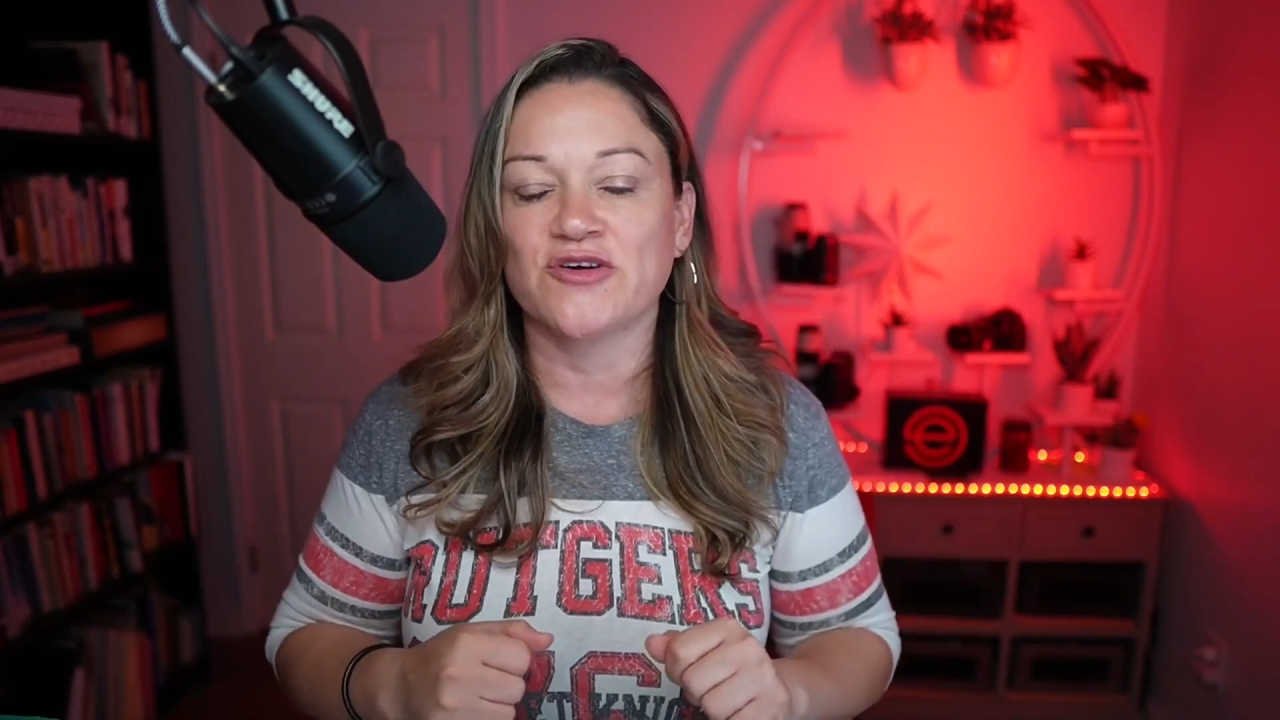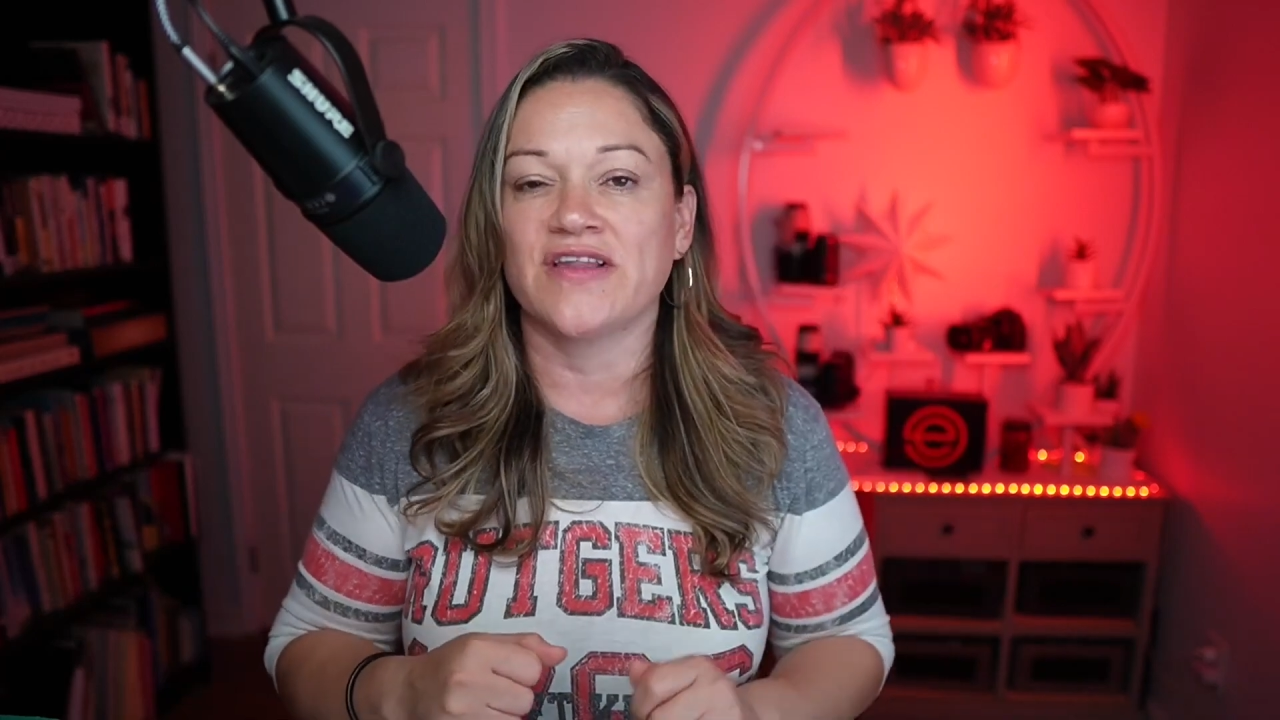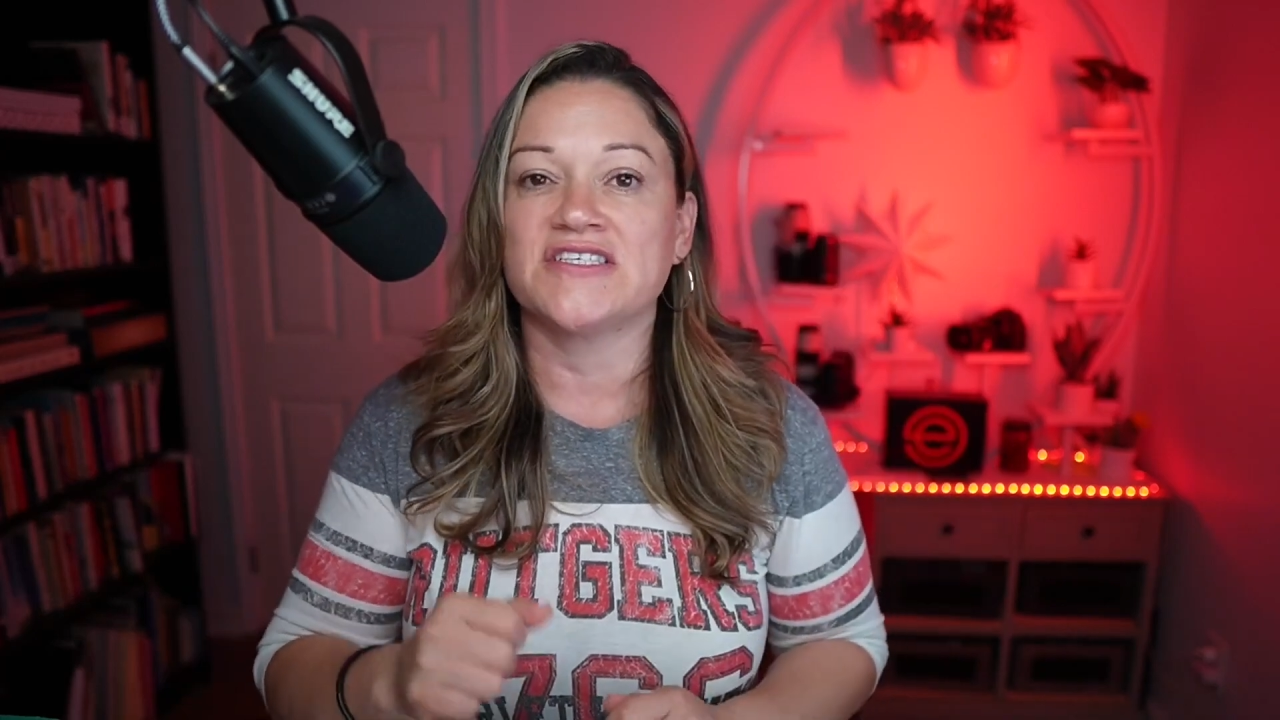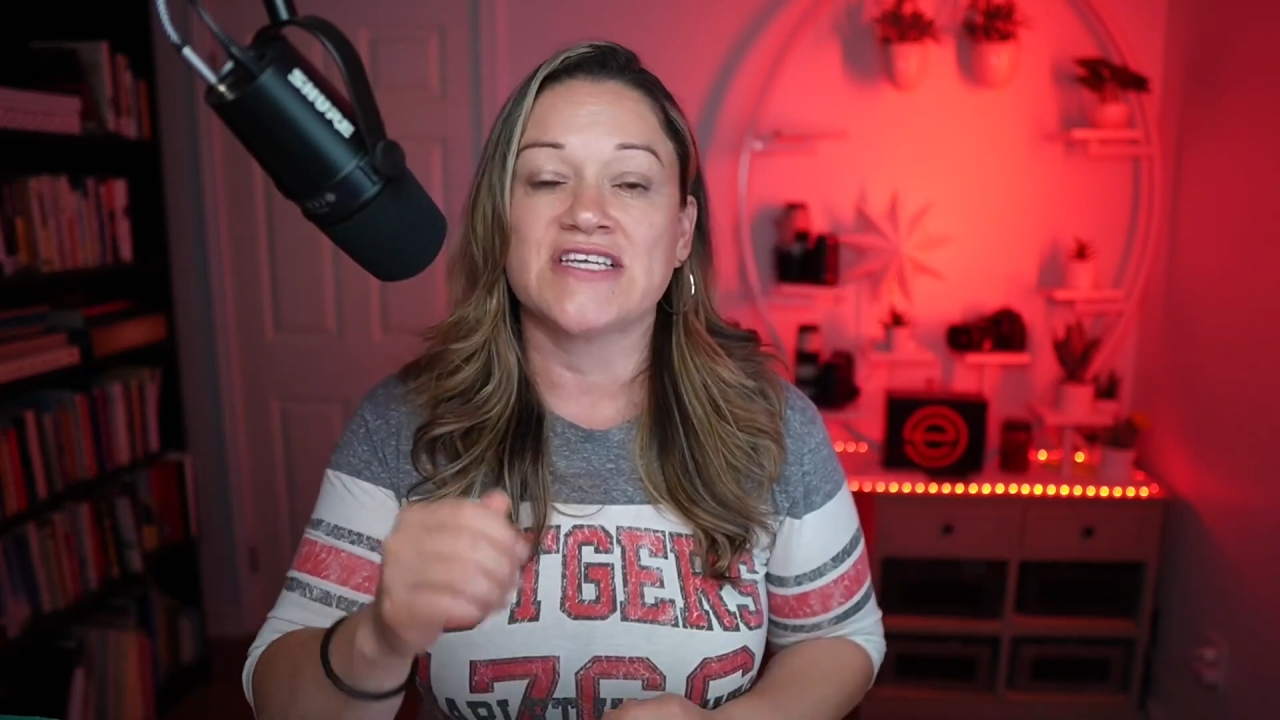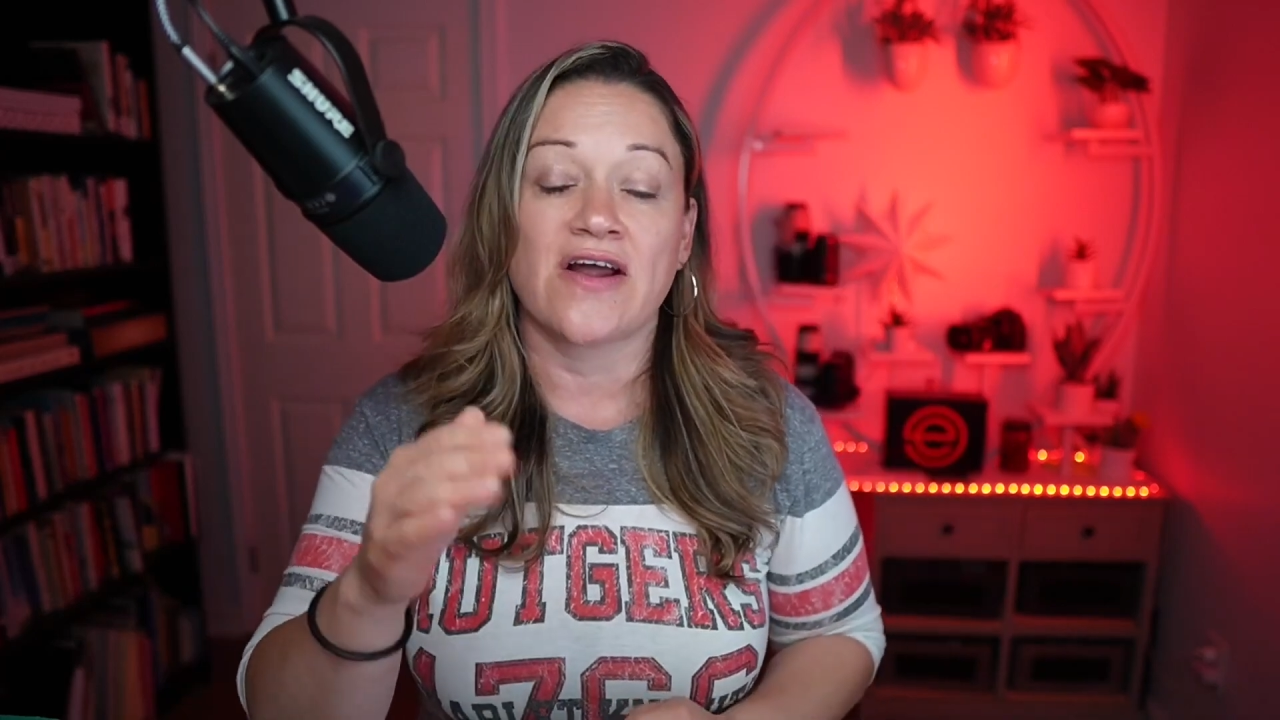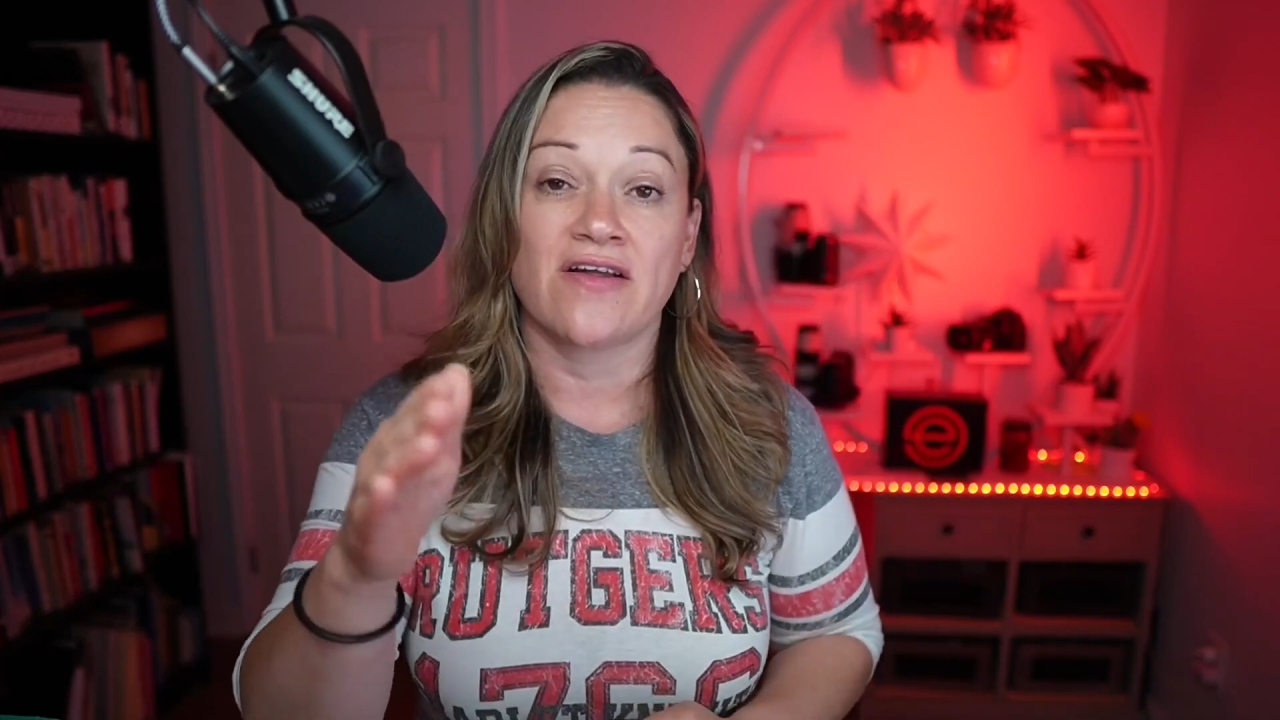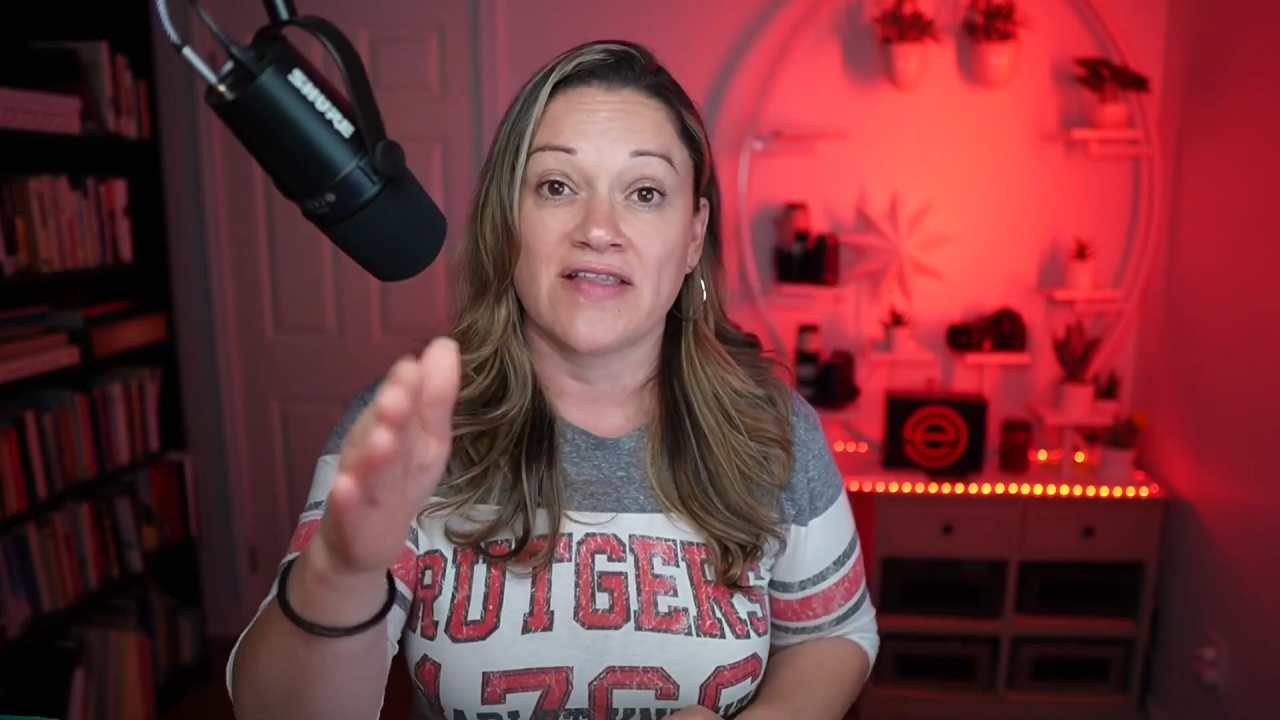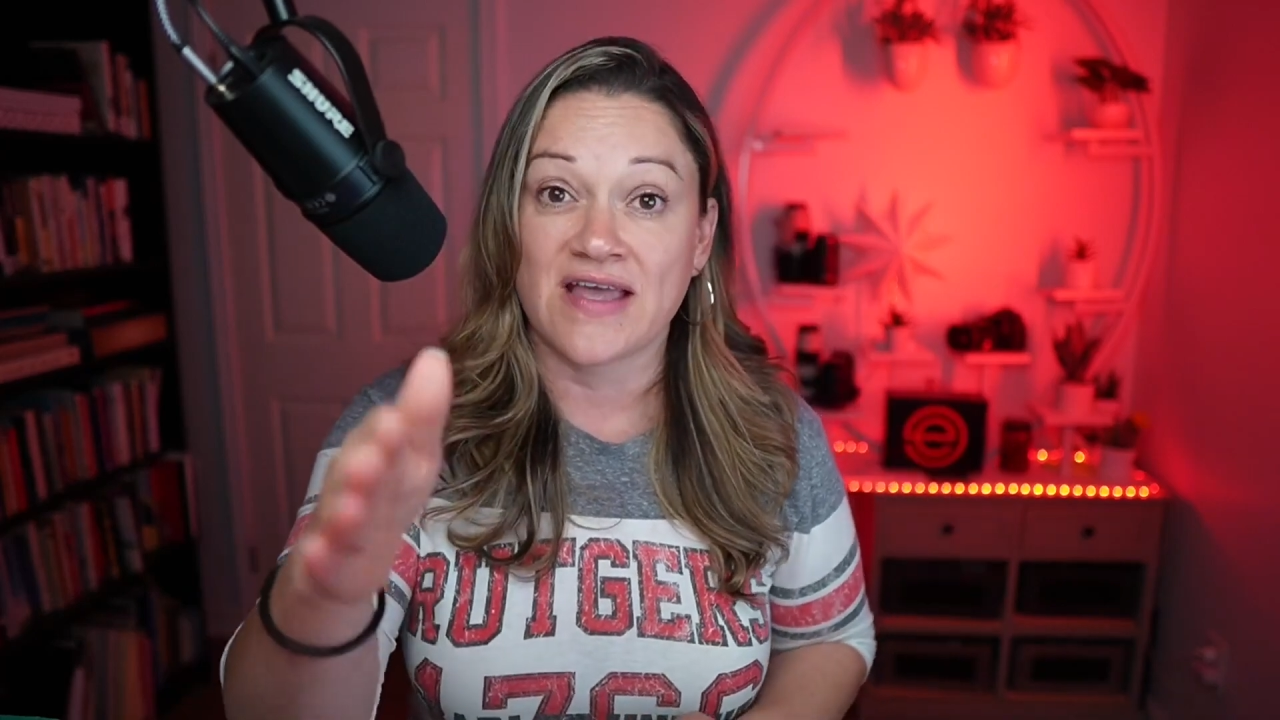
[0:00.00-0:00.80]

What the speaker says: or they shout out